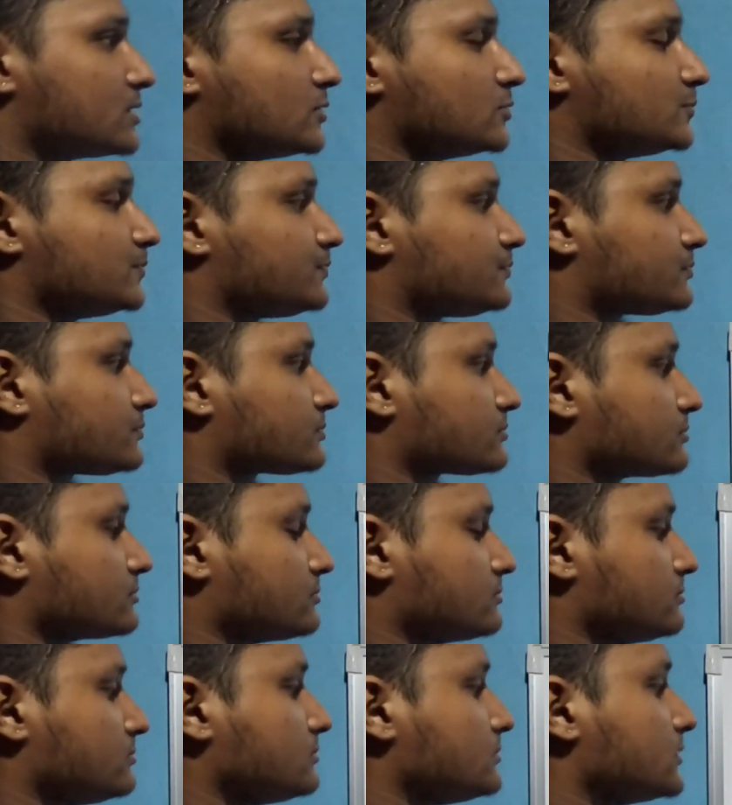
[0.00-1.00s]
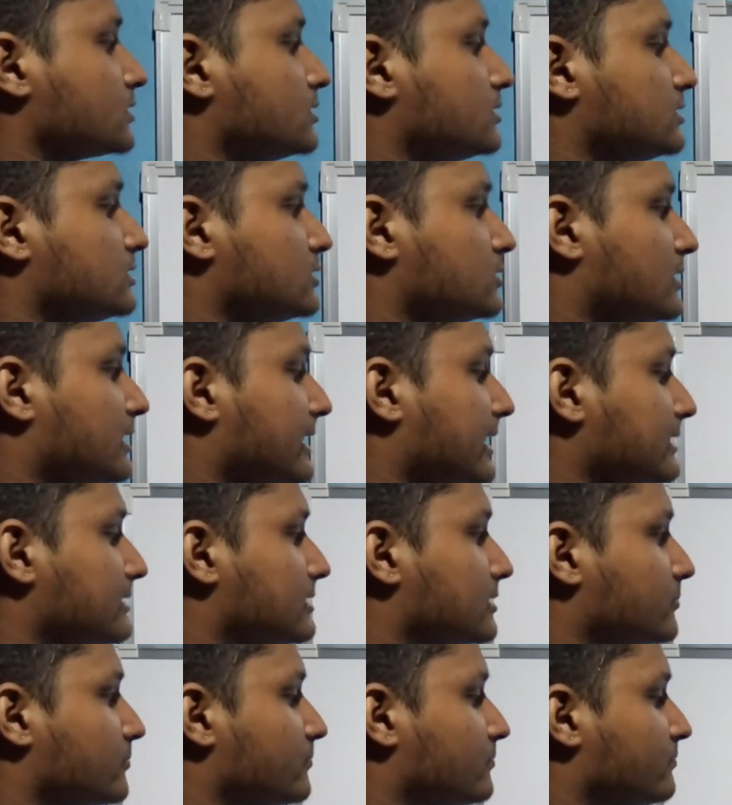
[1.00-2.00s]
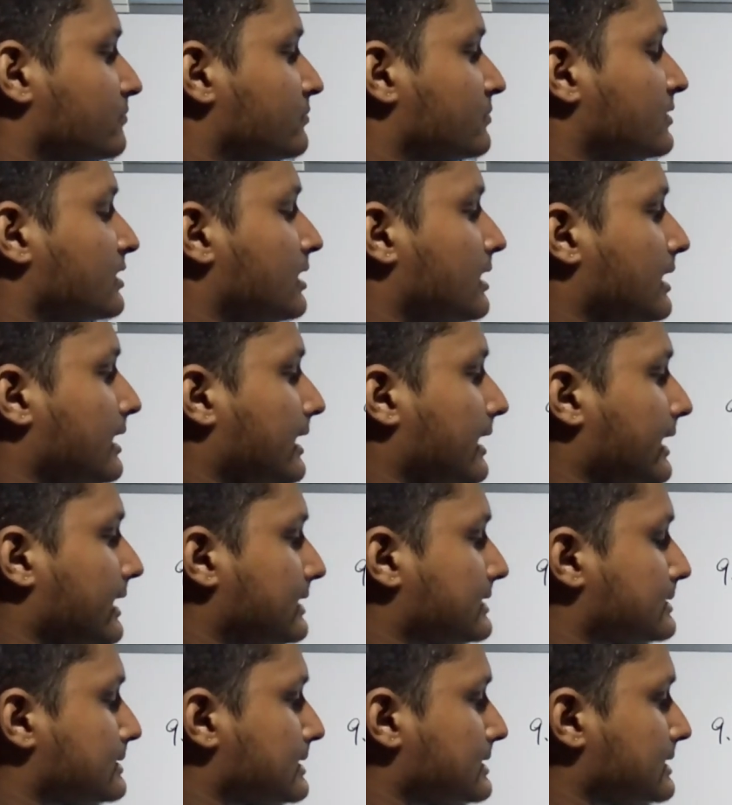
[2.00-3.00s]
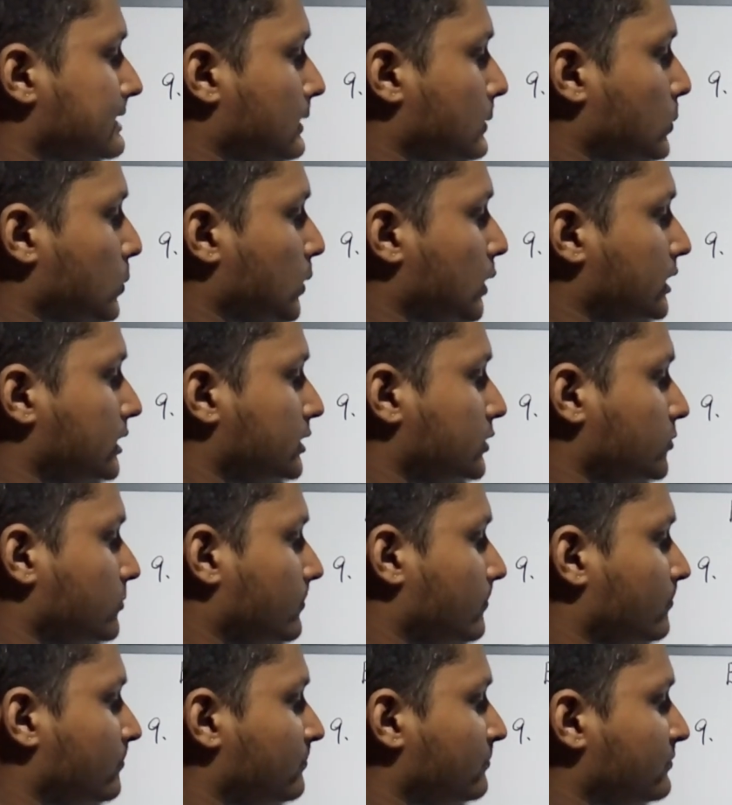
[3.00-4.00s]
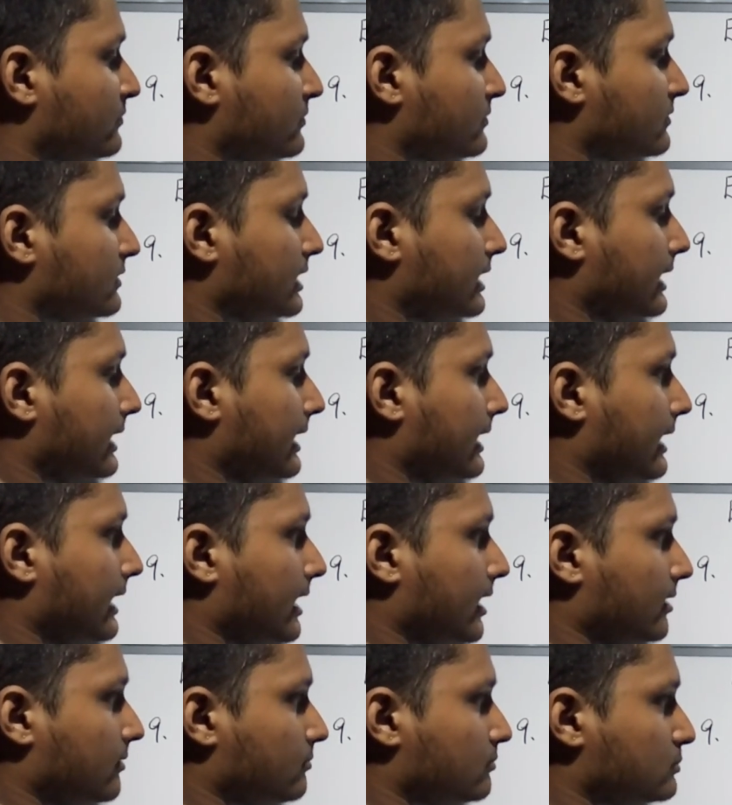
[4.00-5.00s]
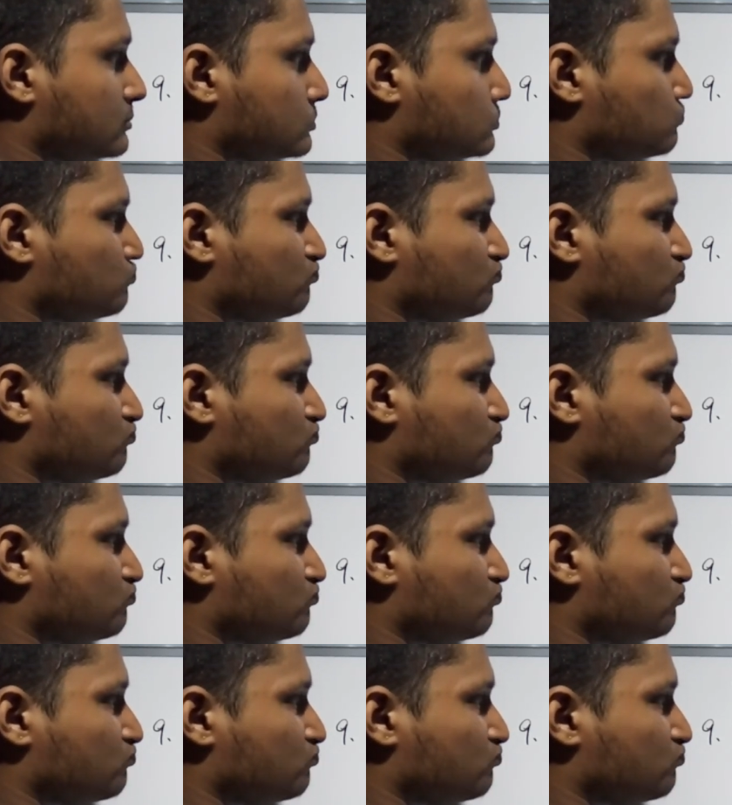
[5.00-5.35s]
So let x is equal to a.